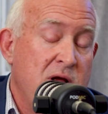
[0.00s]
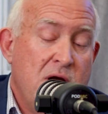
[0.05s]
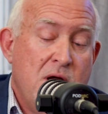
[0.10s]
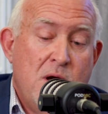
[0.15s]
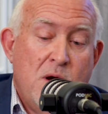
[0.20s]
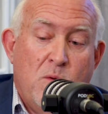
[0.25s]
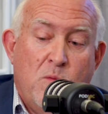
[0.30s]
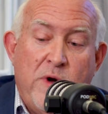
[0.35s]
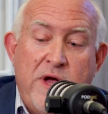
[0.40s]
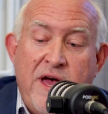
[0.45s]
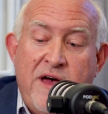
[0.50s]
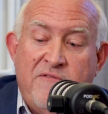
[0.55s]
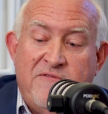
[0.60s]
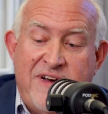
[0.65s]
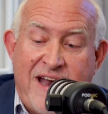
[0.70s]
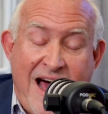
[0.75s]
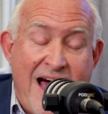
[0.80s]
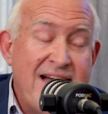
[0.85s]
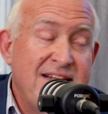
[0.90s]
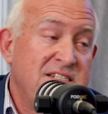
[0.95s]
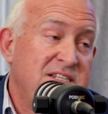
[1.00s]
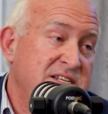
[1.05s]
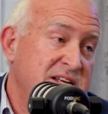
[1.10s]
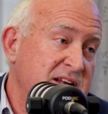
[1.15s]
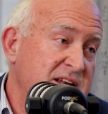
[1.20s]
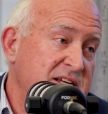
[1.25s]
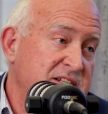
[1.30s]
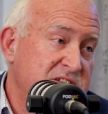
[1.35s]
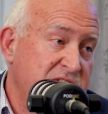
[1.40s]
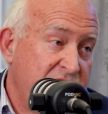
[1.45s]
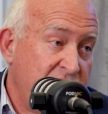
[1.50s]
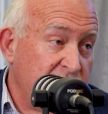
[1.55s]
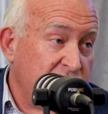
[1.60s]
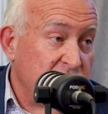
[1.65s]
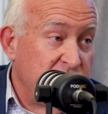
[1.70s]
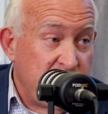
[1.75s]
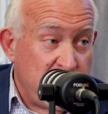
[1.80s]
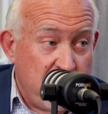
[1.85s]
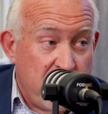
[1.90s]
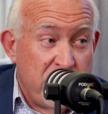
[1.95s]
I mean, we have 9 cities of
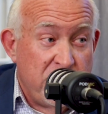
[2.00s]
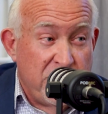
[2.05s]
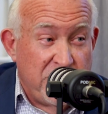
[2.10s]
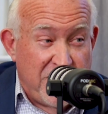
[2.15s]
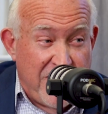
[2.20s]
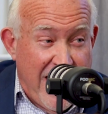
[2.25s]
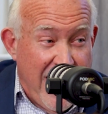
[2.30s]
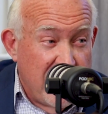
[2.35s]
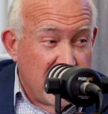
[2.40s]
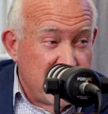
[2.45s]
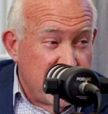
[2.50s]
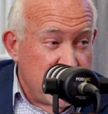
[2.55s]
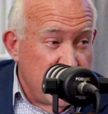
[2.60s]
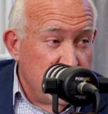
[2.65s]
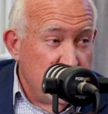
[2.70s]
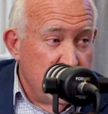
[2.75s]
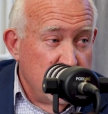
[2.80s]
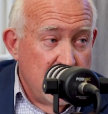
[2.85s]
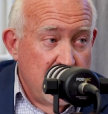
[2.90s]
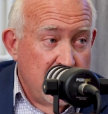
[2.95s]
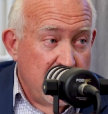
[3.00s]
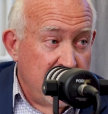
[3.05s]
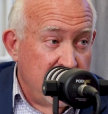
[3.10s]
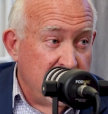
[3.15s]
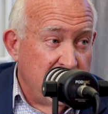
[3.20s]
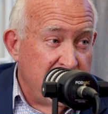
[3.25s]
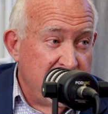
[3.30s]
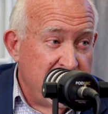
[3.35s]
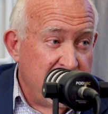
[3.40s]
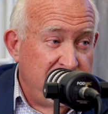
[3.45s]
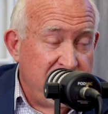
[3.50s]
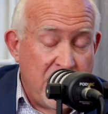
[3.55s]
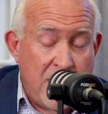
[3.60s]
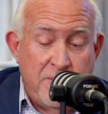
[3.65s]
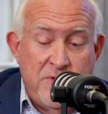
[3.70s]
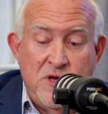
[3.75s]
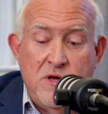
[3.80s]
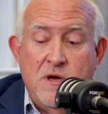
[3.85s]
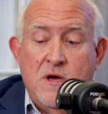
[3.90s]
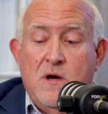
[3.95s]
over 200,000 in
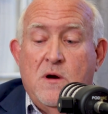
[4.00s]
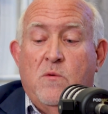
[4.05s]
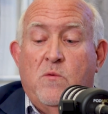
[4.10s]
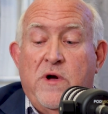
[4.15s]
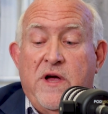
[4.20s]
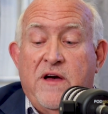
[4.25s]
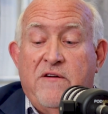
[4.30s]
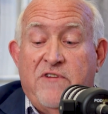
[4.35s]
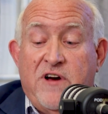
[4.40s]
DFW. We